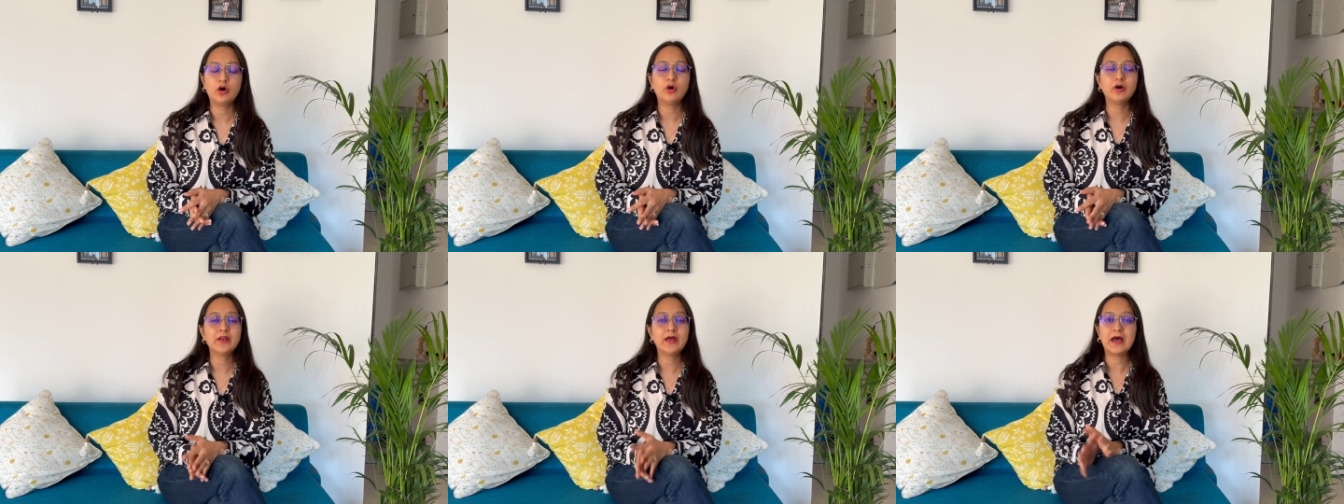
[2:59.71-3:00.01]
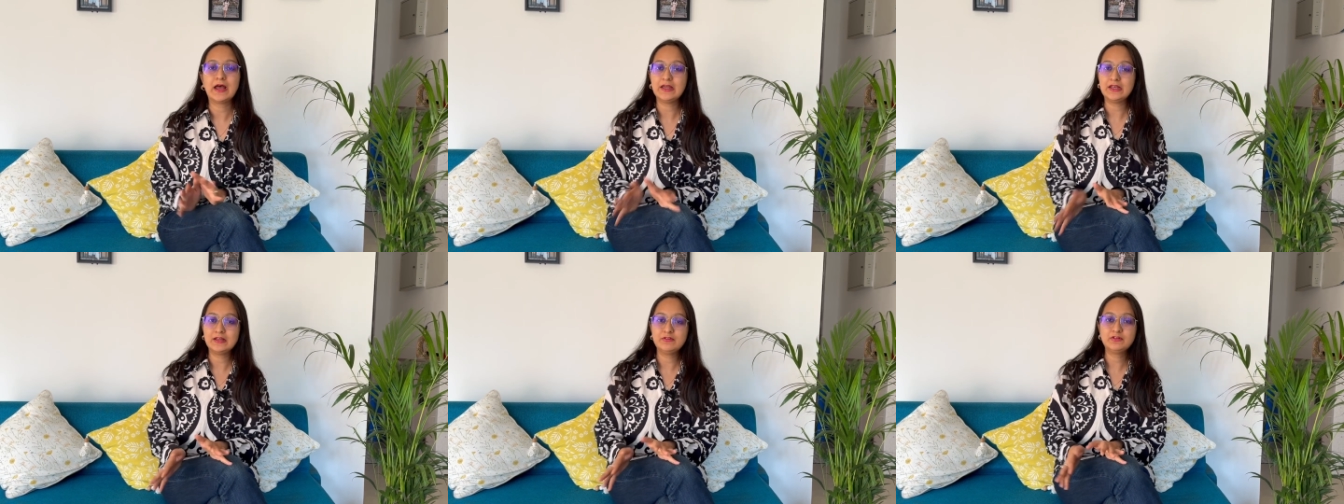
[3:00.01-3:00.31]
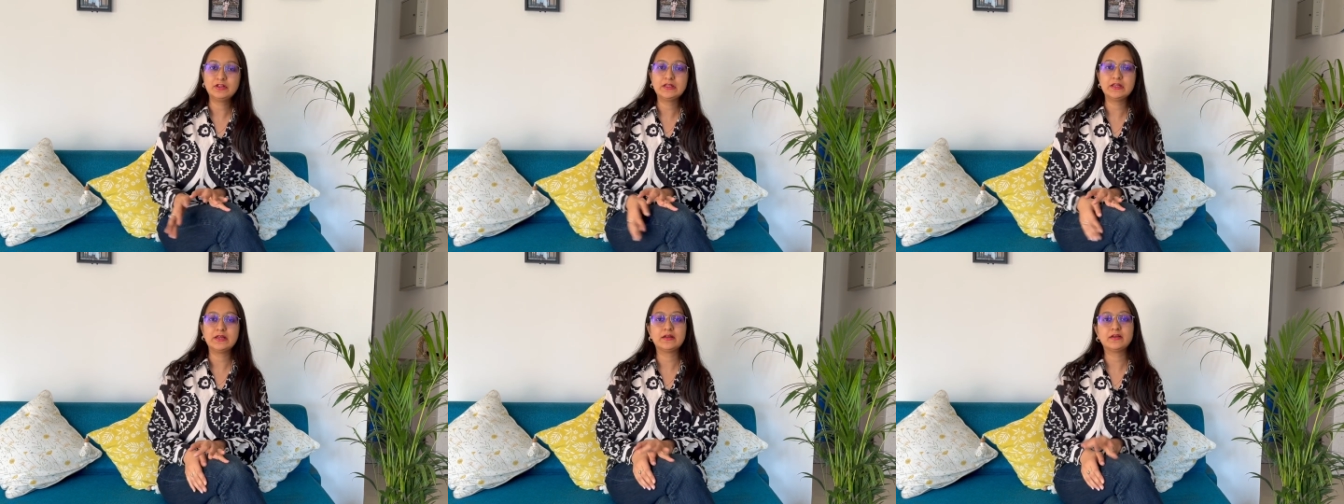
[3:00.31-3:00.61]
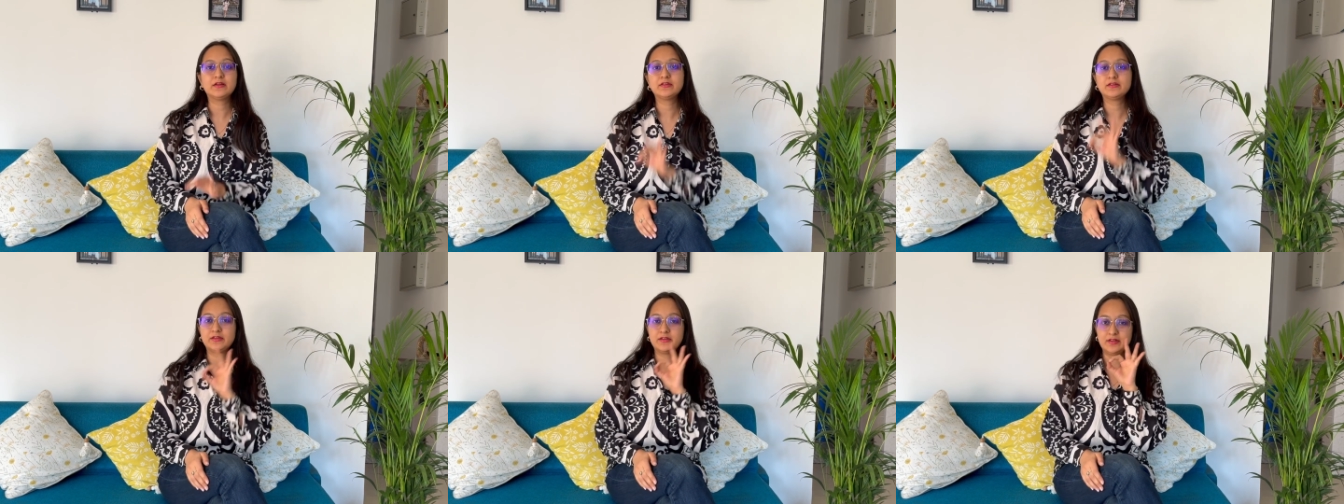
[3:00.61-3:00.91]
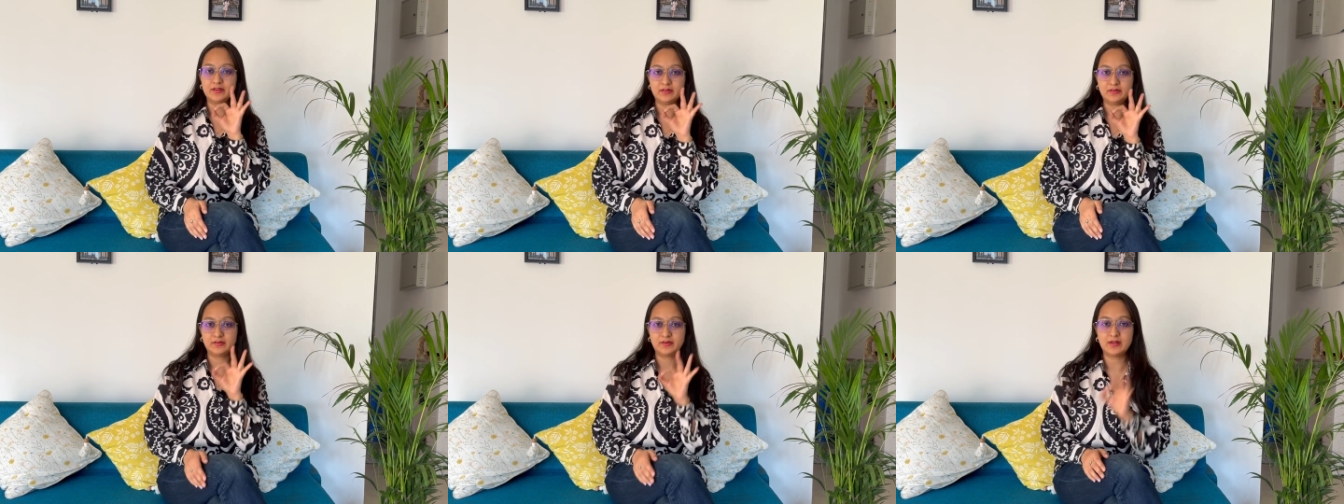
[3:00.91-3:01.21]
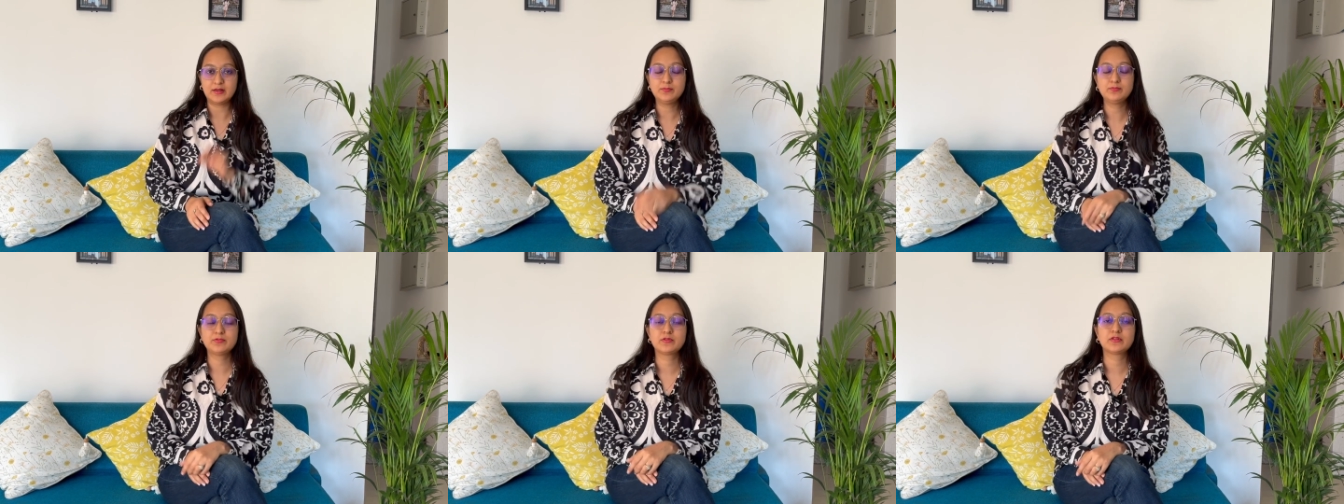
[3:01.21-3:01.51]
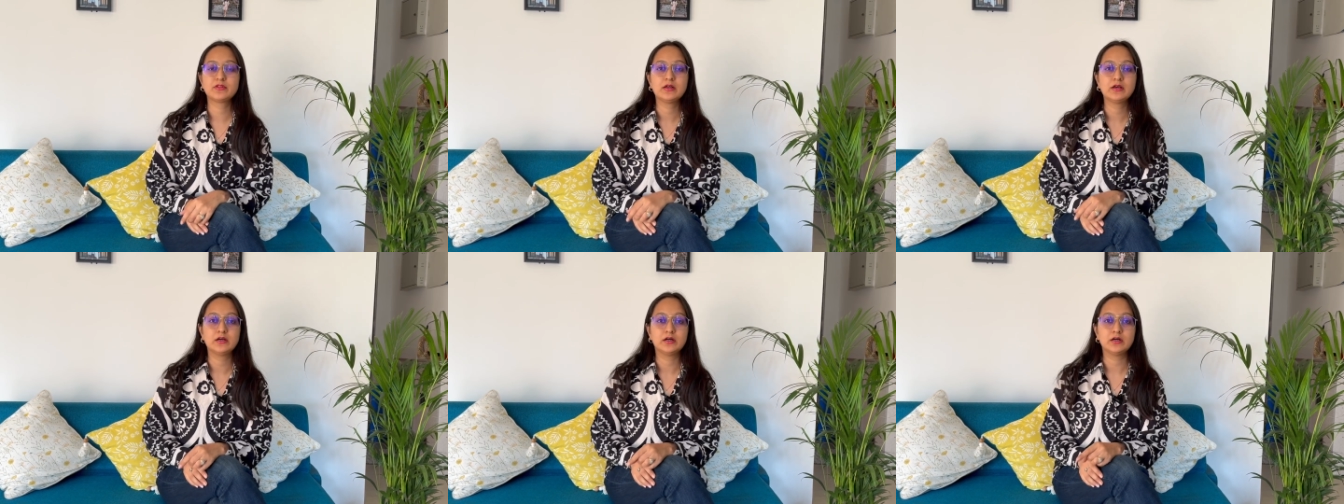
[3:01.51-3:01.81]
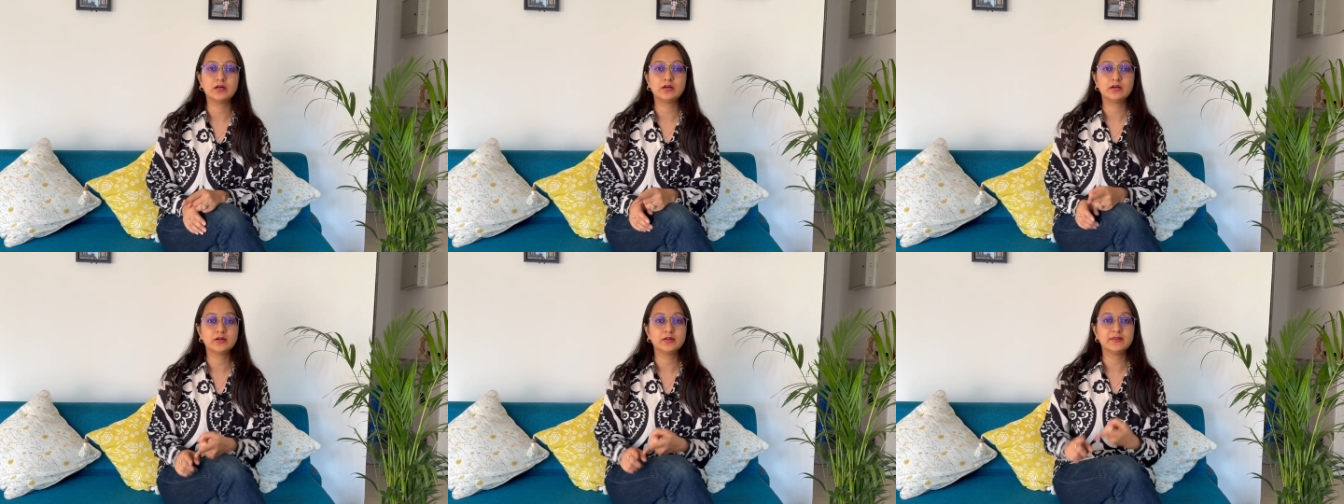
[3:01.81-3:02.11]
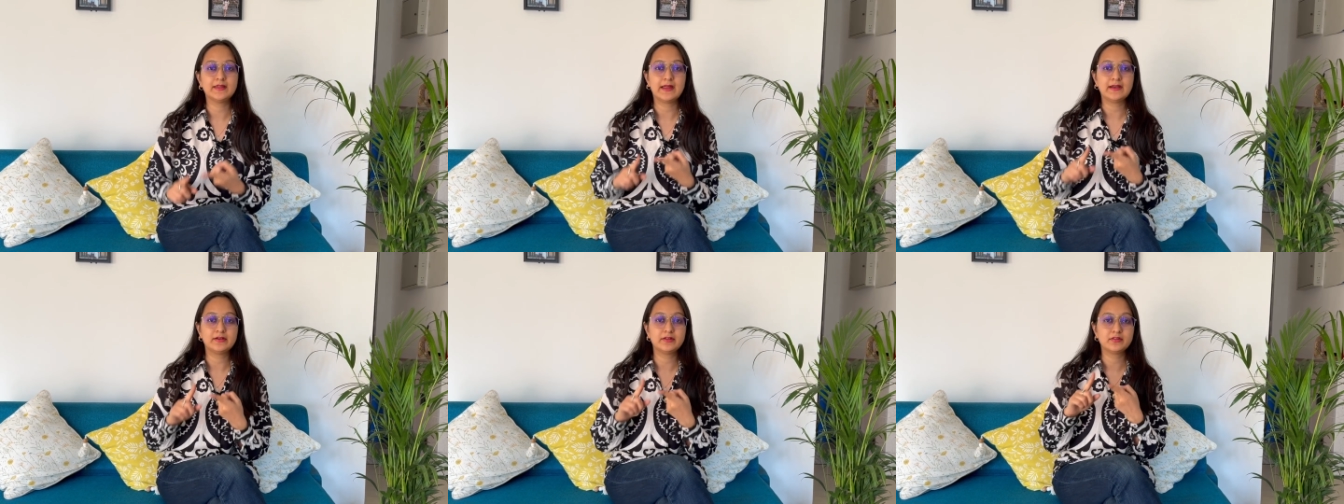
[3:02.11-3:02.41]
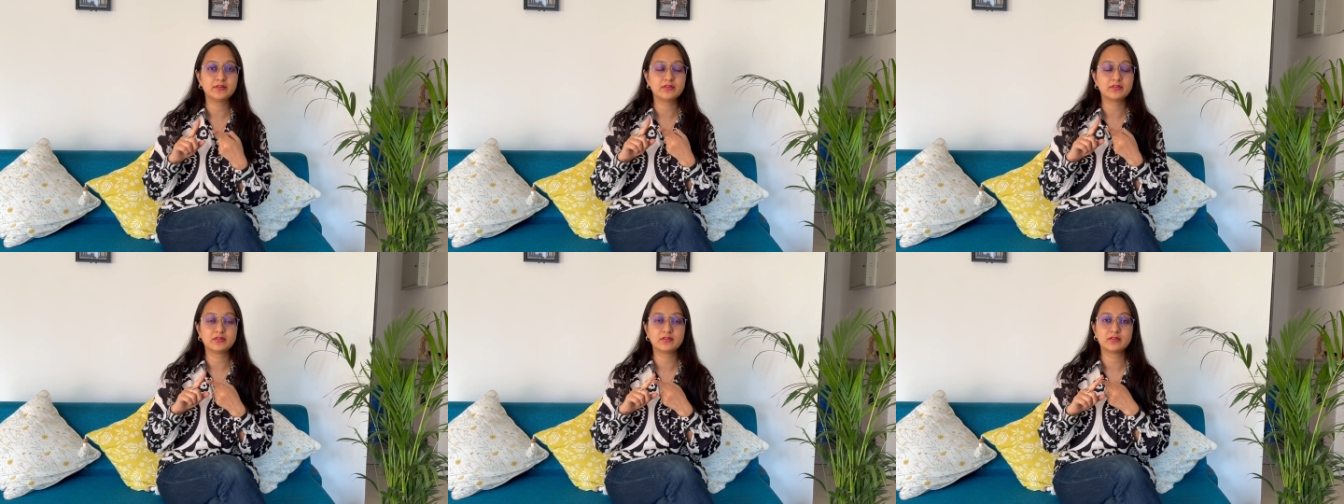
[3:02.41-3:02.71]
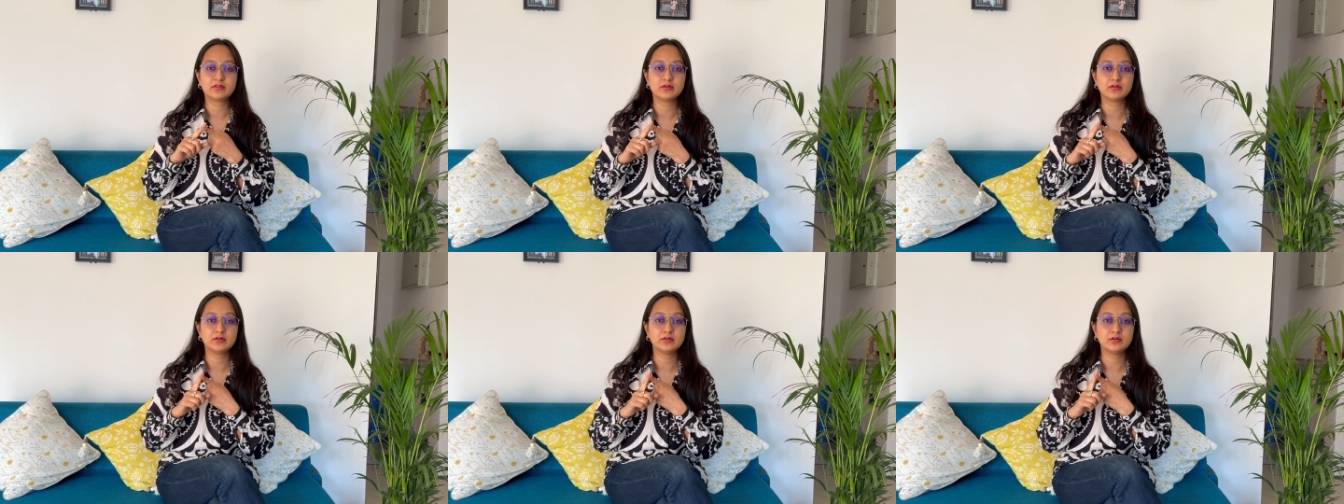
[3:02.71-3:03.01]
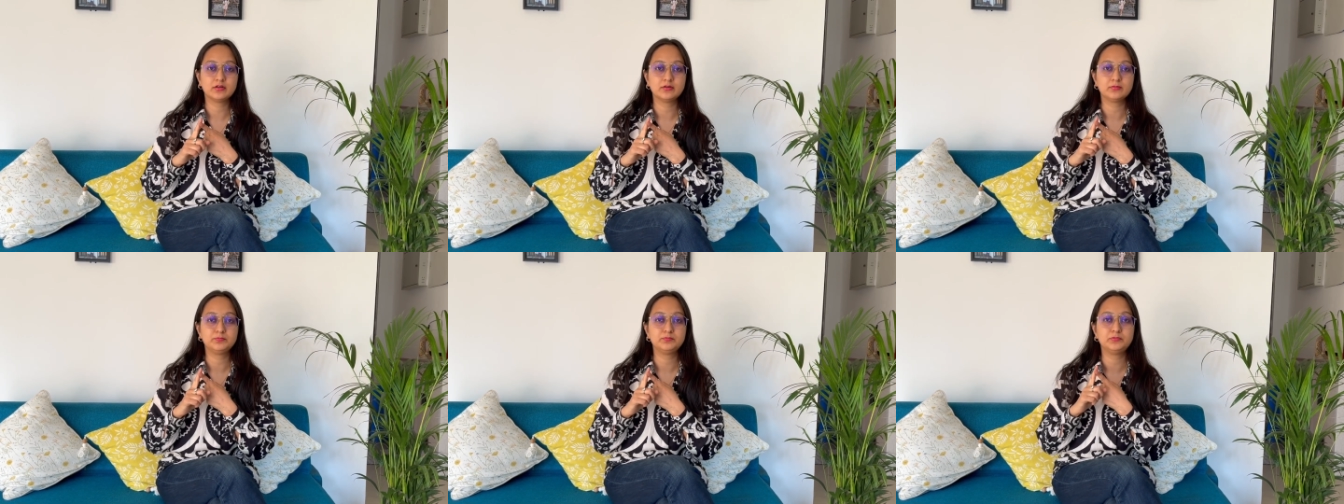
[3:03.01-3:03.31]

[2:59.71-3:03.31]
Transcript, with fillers: on high level there are three steps uh, that is uh,